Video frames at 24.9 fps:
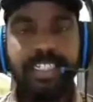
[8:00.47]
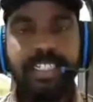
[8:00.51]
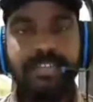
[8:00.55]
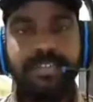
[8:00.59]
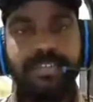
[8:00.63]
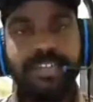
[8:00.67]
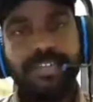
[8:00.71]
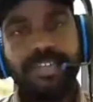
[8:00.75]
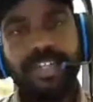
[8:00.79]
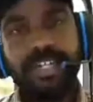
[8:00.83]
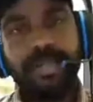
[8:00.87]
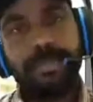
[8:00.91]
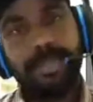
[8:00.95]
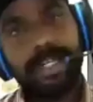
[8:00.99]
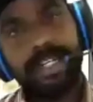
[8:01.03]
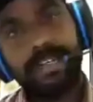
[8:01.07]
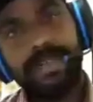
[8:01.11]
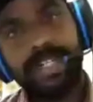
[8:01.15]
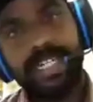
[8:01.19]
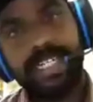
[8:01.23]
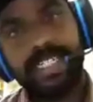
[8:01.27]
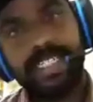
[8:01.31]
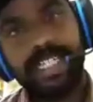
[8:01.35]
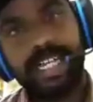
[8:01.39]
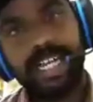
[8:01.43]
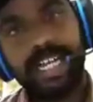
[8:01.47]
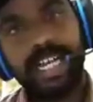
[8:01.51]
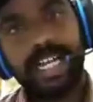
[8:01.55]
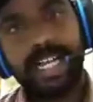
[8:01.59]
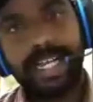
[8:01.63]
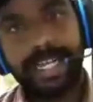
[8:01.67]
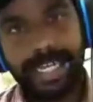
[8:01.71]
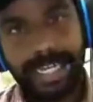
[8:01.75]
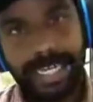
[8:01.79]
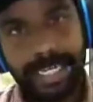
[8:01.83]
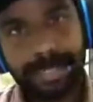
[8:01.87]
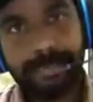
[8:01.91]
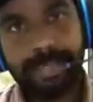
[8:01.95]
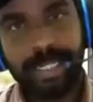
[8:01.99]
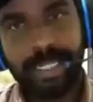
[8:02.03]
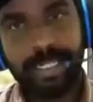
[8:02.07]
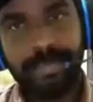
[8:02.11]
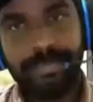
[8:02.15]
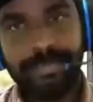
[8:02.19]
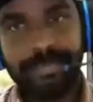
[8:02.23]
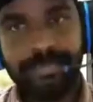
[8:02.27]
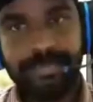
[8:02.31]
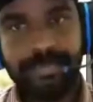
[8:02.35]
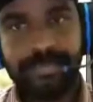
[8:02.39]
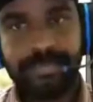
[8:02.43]
we will prevent the
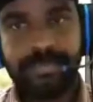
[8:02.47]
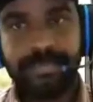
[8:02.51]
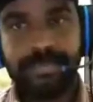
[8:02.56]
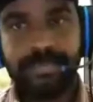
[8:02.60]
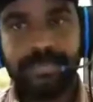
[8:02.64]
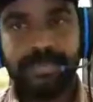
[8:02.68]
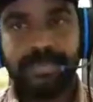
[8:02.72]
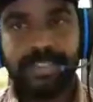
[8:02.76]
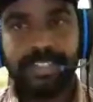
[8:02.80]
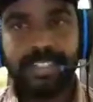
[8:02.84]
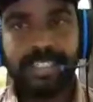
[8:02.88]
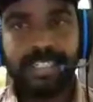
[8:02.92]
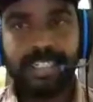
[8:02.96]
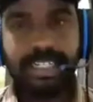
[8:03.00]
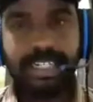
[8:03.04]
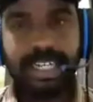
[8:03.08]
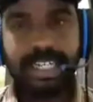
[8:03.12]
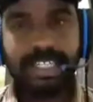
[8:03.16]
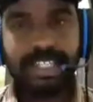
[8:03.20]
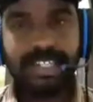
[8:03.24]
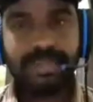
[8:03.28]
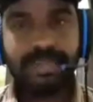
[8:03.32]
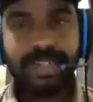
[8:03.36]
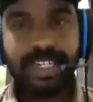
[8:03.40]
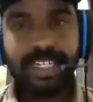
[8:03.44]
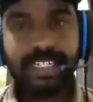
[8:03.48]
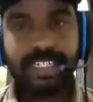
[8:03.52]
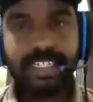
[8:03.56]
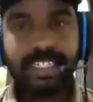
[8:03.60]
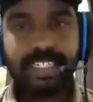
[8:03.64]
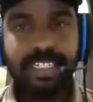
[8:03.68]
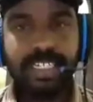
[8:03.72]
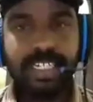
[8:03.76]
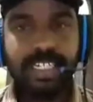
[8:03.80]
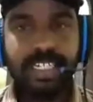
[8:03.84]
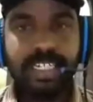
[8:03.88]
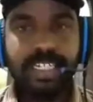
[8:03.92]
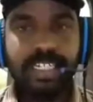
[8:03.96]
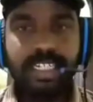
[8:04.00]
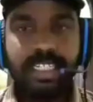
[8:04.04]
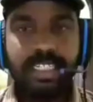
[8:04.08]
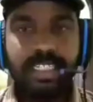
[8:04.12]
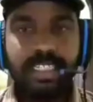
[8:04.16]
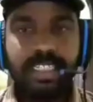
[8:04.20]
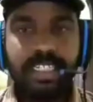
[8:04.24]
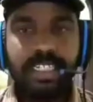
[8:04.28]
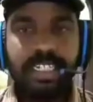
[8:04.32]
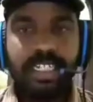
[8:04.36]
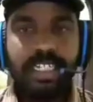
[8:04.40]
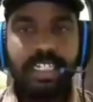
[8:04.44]
edema. Next one,
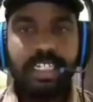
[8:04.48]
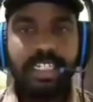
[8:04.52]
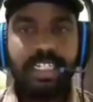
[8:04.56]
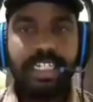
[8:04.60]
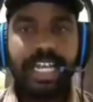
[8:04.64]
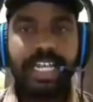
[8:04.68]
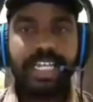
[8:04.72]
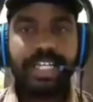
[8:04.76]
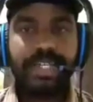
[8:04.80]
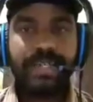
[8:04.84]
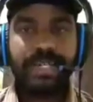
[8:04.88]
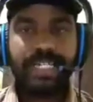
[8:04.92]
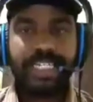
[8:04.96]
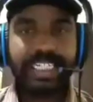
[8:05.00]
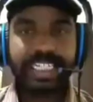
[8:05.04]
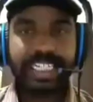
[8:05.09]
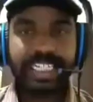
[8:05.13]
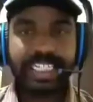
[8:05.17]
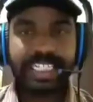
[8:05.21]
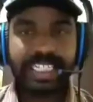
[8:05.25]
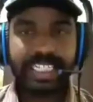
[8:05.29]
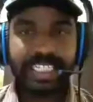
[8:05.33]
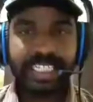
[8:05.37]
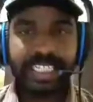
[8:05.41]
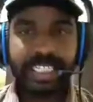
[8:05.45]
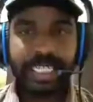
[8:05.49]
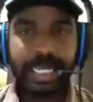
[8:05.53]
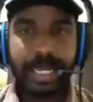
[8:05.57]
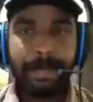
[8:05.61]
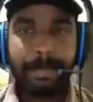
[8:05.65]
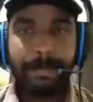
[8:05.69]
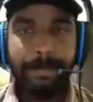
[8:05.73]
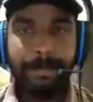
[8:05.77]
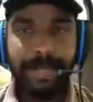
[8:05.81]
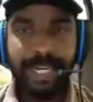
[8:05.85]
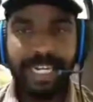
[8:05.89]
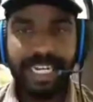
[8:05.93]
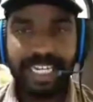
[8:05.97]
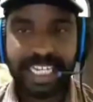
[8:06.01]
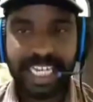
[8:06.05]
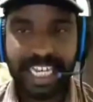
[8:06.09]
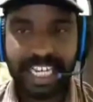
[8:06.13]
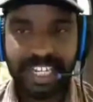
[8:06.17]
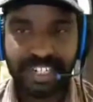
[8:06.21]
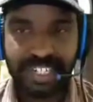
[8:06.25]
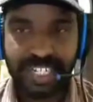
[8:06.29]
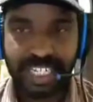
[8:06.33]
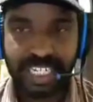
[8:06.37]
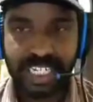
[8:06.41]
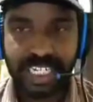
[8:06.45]
diuretics
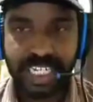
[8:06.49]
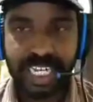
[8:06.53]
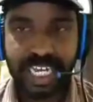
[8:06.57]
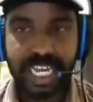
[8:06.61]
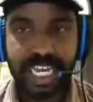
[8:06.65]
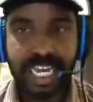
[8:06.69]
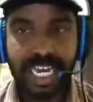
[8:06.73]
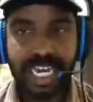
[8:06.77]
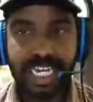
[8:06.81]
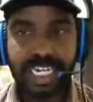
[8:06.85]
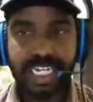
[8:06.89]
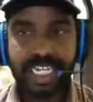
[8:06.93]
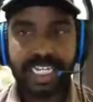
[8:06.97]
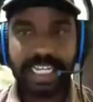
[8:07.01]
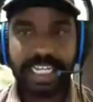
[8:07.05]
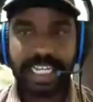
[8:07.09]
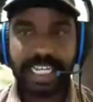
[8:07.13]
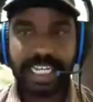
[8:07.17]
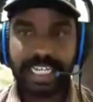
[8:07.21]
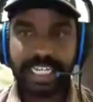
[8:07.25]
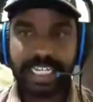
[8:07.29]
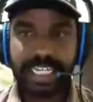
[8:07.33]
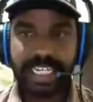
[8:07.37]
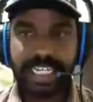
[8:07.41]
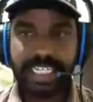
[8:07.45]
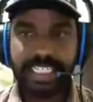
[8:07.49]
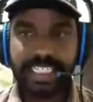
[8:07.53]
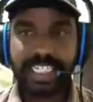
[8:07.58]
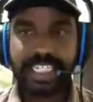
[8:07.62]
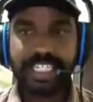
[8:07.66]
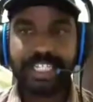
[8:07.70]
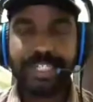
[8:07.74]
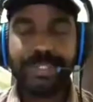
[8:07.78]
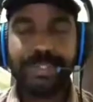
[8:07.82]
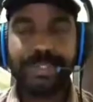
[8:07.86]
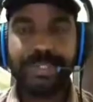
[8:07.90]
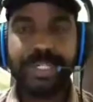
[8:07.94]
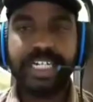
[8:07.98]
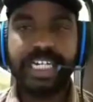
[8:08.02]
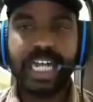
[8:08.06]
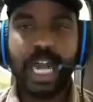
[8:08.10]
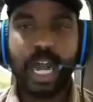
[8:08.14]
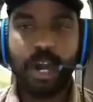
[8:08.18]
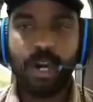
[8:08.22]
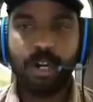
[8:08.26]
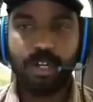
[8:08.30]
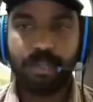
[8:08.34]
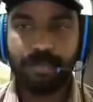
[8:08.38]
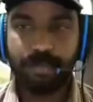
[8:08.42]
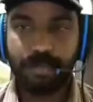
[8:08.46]
medication held increasing urine
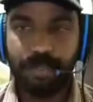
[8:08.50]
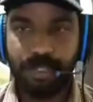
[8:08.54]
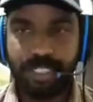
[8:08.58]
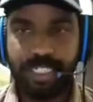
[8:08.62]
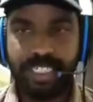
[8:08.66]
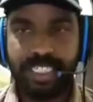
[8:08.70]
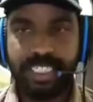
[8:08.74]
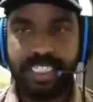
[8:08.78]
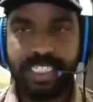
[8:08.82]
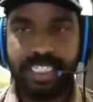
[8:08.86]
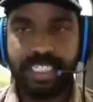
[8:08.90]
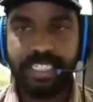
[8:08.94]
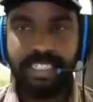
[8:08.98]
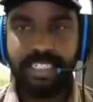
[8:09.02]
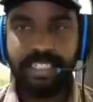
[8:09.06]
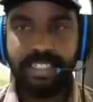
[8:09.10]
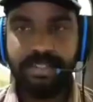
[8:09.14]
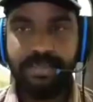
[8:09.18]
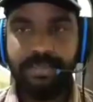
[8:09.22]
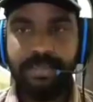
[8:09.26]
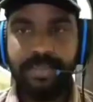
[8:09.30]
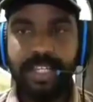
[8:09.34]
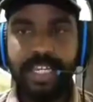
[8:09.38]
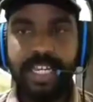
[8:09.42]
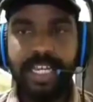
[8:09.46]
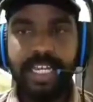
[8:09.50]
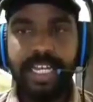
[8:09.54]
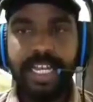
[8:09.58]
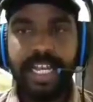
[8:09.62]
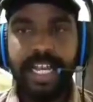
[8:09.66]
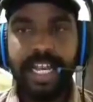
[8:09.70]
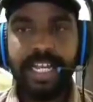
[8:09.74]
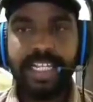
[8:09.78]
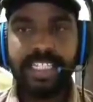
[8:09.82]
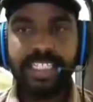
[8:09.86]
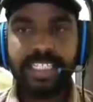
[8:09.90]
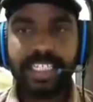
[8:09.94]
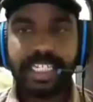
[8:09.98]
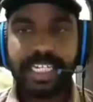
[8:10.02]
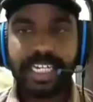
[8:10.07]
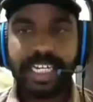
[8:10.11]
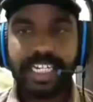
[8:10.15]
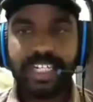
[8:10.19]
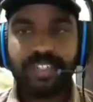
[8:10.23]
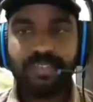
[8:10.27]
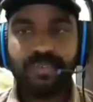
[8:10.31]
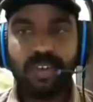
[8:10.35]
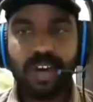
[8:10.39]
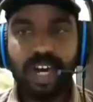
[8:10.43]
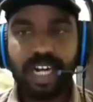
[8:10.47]
output.
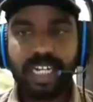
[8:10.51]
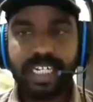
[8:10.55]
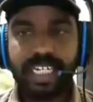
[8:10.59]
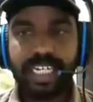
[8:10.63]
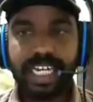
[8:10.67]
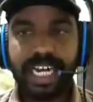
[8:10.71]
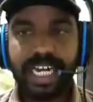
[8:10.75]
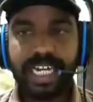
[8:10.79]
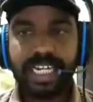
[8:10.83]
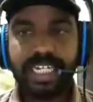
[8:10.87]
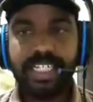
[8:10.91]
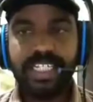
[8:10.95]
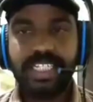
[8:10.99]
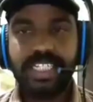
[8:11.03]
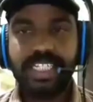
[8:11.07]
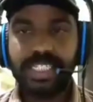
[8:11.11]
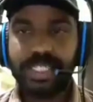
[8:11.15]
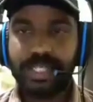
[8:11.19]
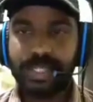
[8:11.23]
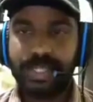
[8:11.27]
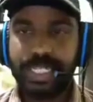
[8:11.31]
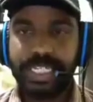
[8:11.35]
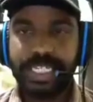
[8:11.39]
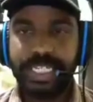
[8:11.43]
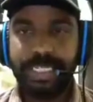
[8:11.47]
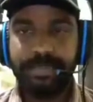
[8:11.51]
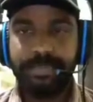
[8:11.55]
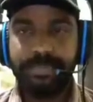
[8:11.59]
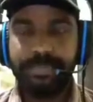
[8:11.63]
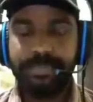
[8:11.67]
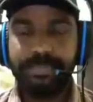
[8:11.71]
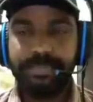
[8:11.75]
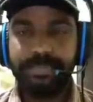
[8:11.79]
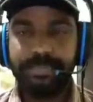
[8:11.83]
Excrete water and sodium.